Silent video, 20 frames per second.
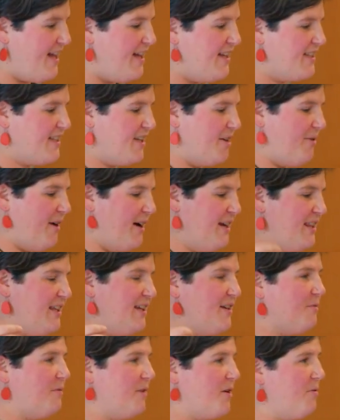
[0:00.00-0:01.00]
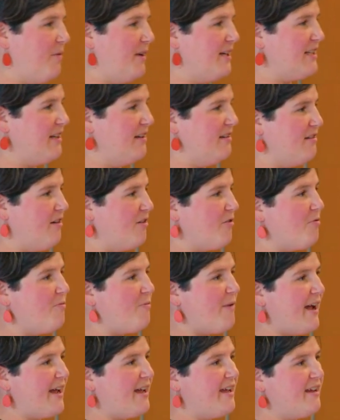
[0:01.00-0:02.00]
So I think we're quite a long
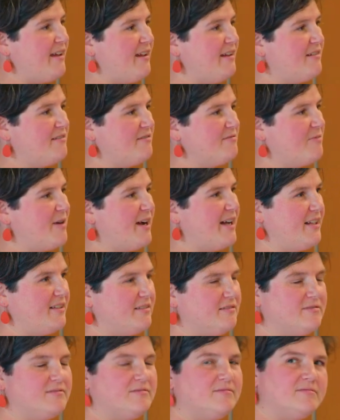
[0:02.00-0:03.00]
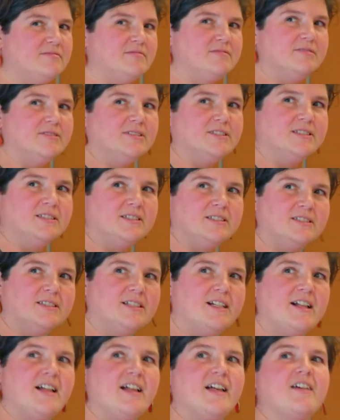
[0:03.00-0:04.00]
way, well,
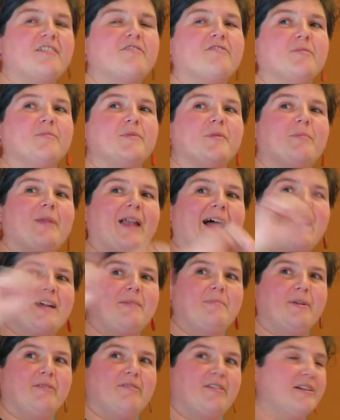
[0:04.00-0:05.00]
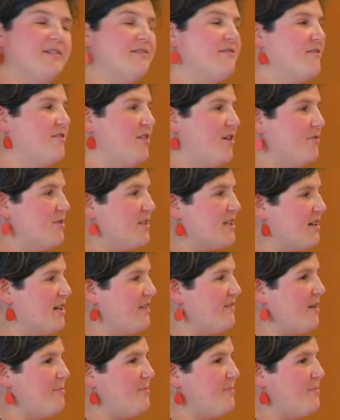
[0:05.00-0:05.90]
from the Black Mirror nosedive